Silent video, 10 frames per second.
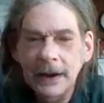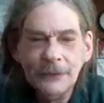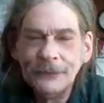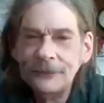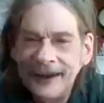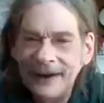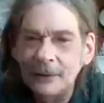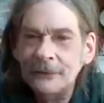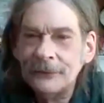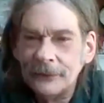It
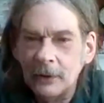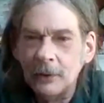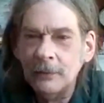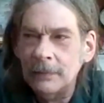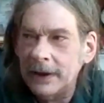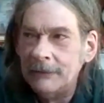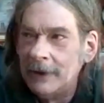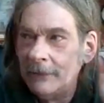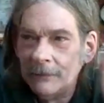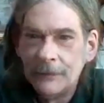sounds so
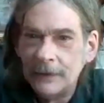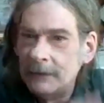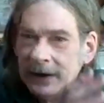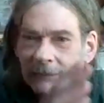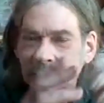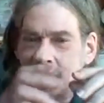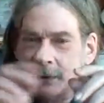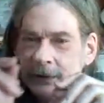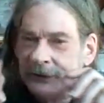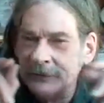
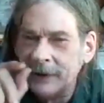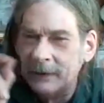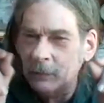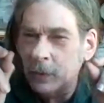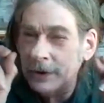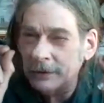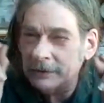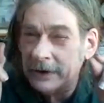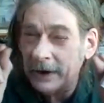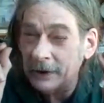there isn't that
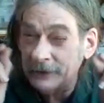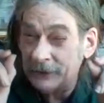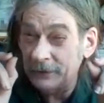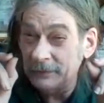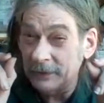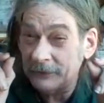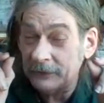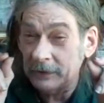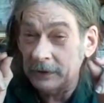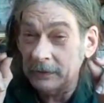weird kind of
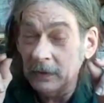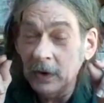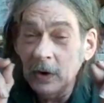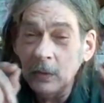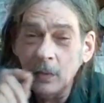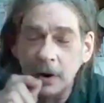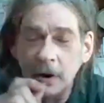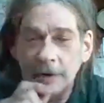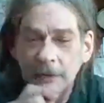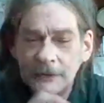tuneness in it,
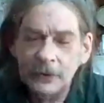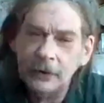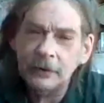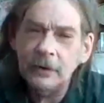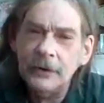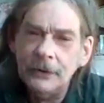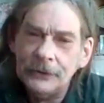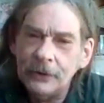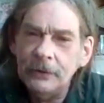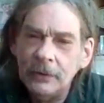where you
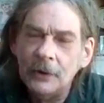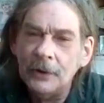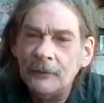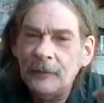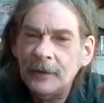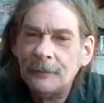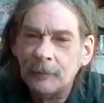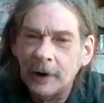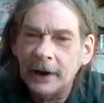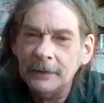tune on the fifth
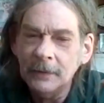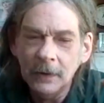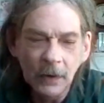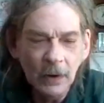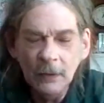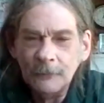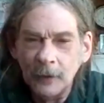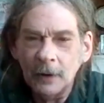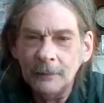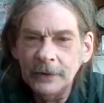fret
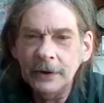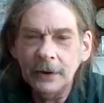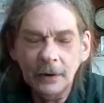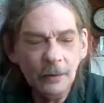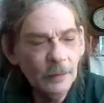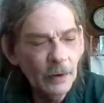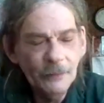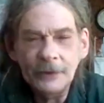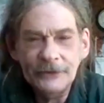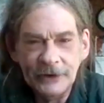from
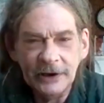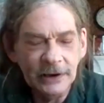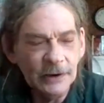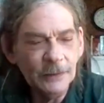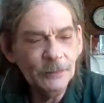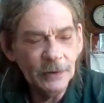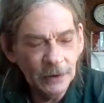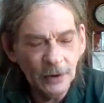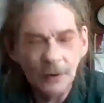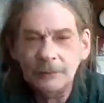the G
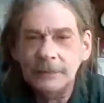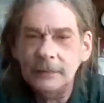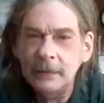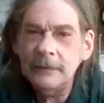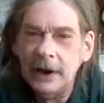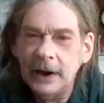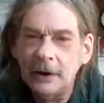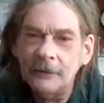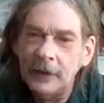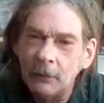down.